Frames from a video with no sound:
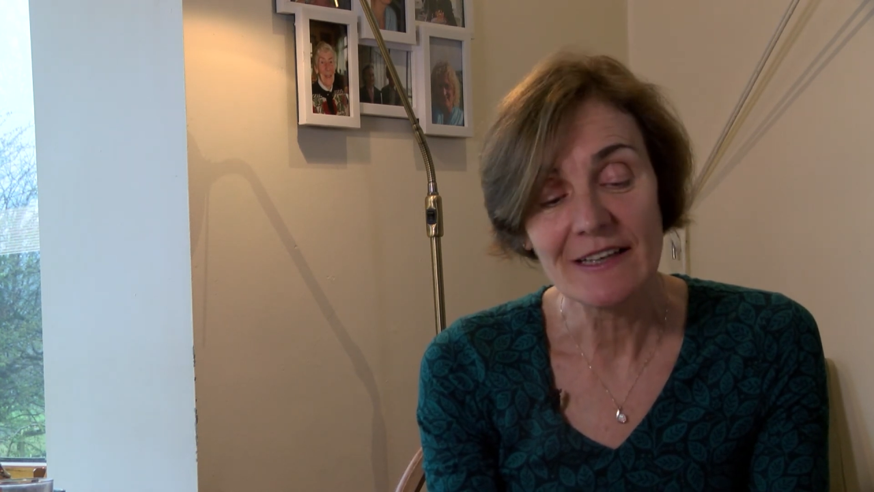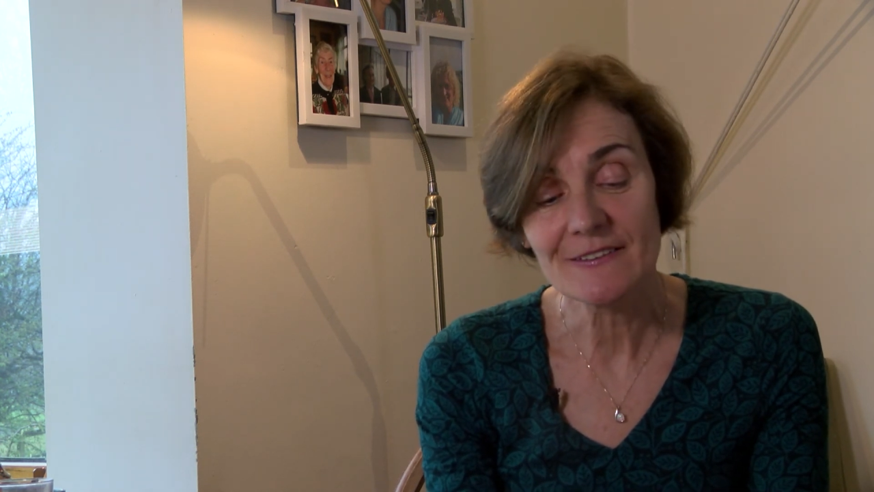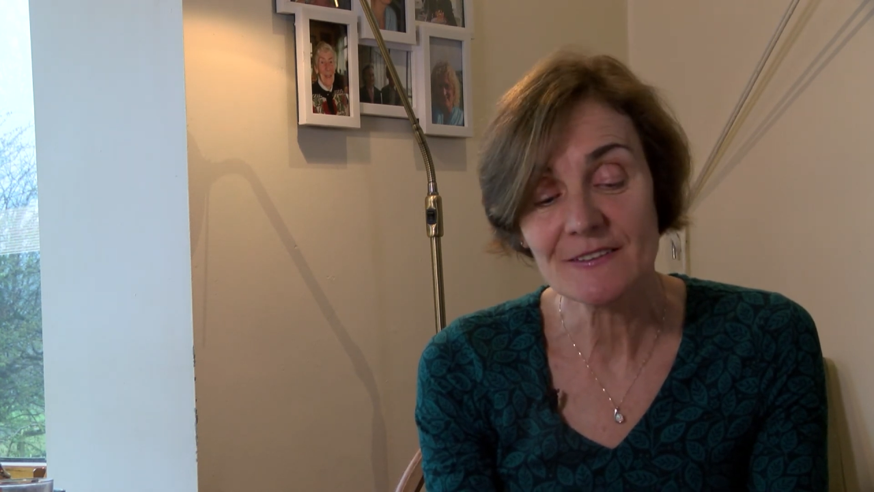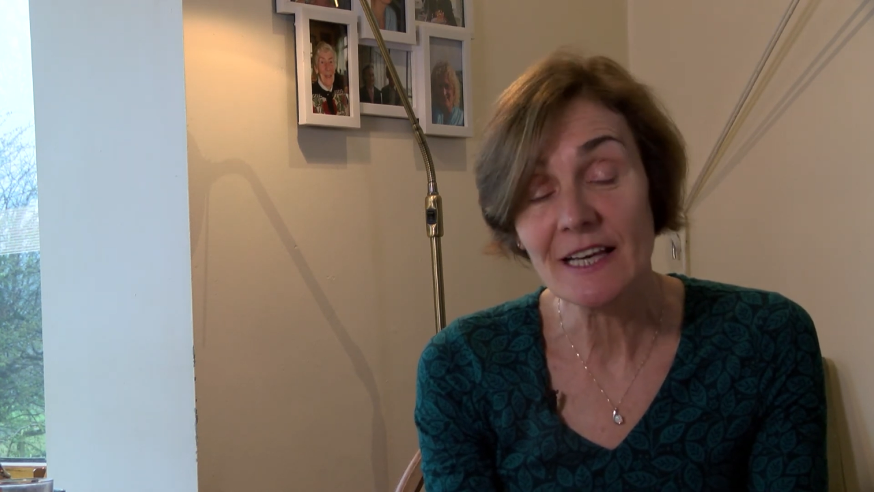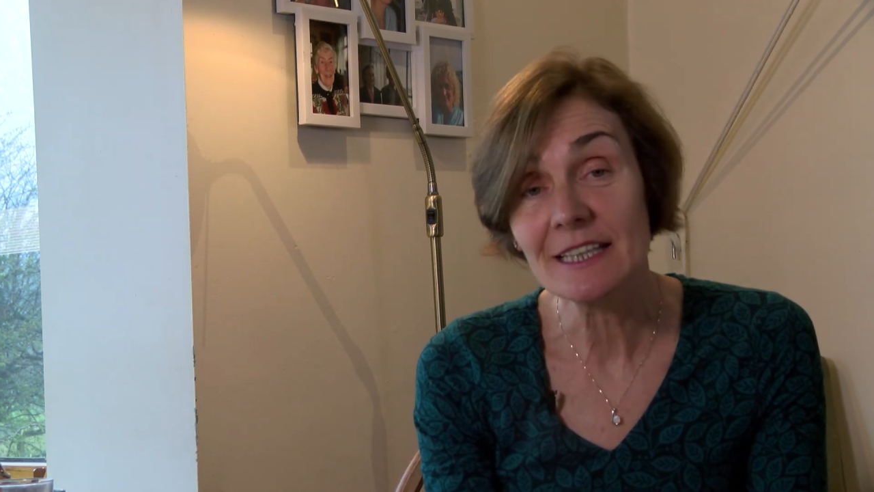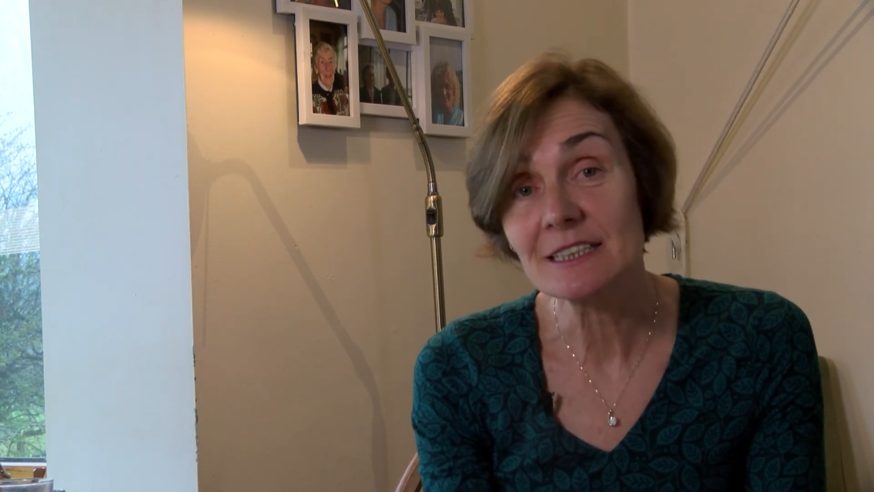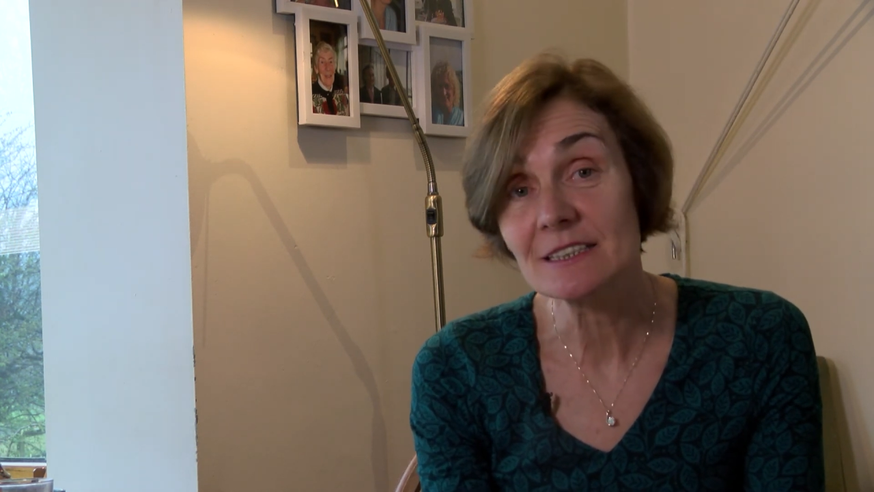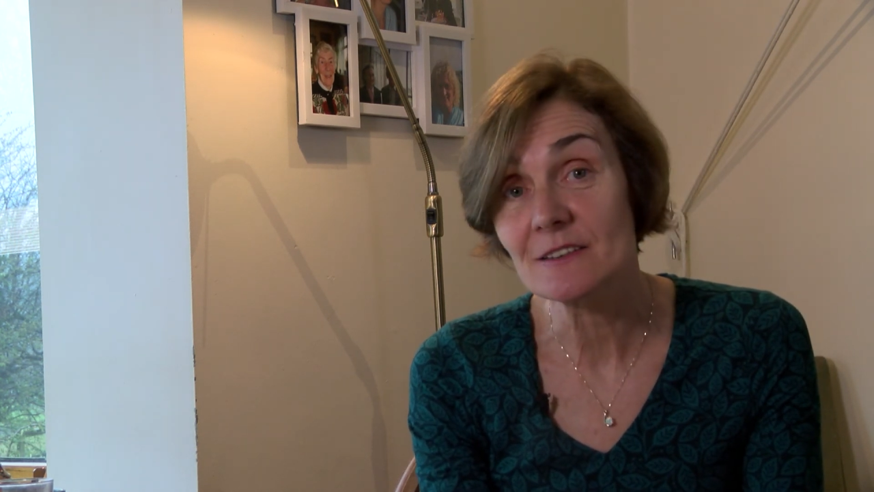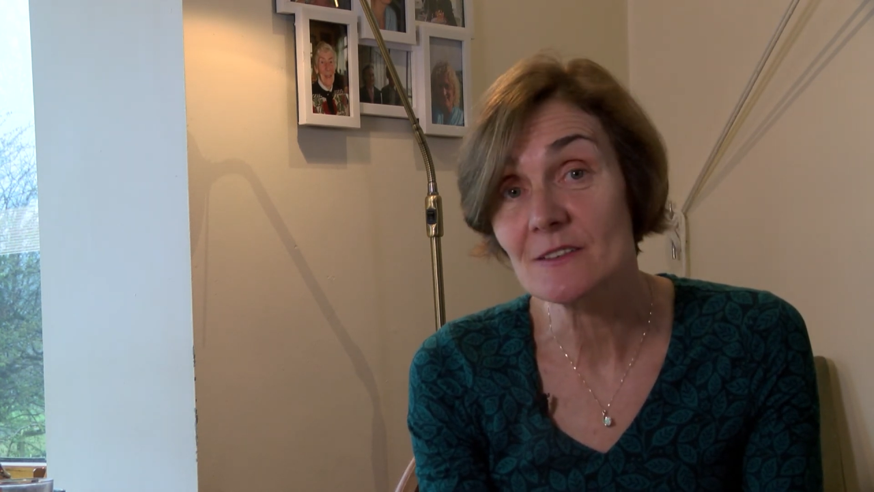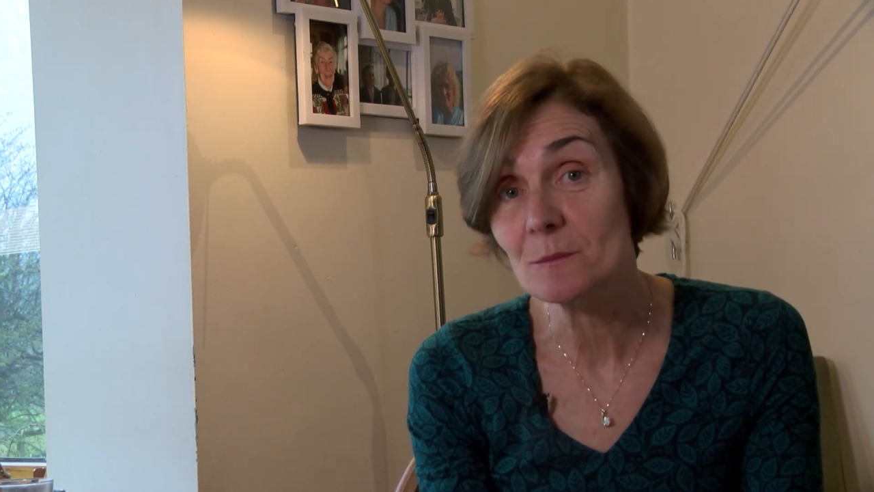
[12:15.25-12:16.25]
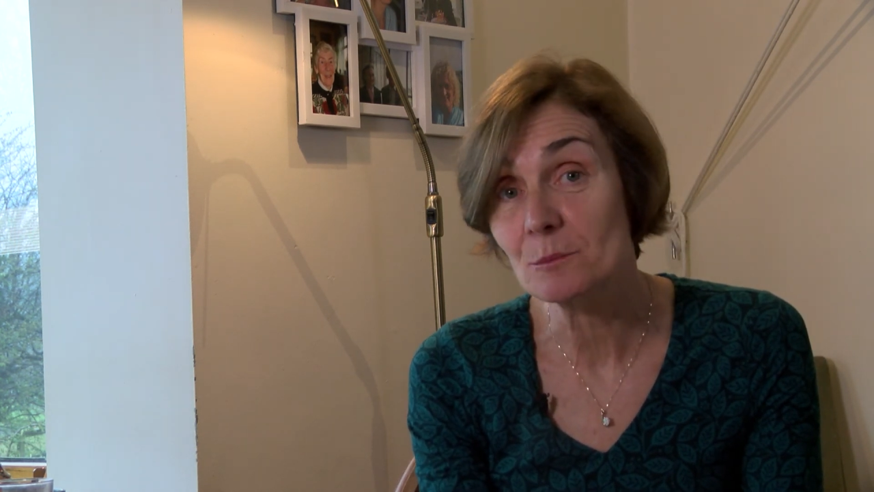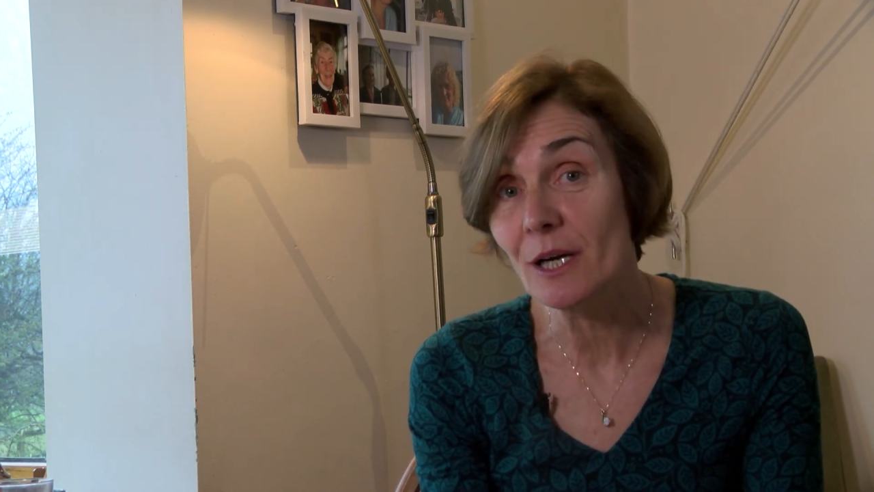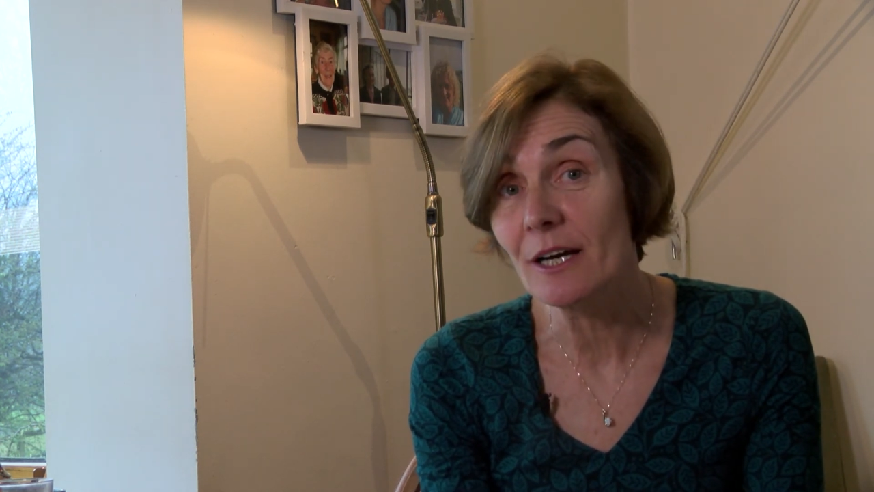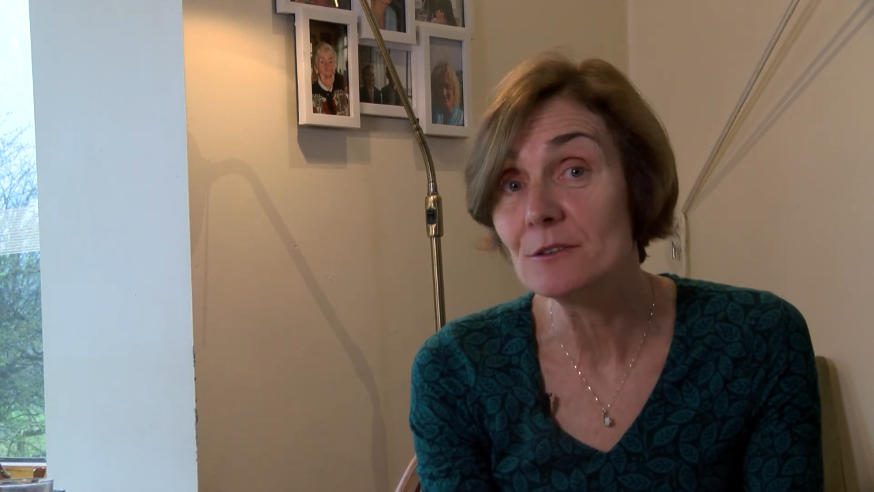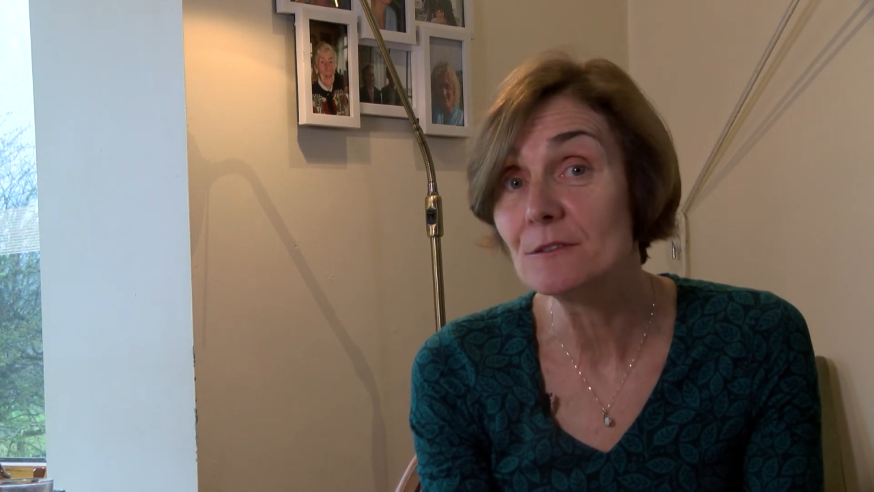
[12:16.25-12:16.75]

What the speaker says: set to sprout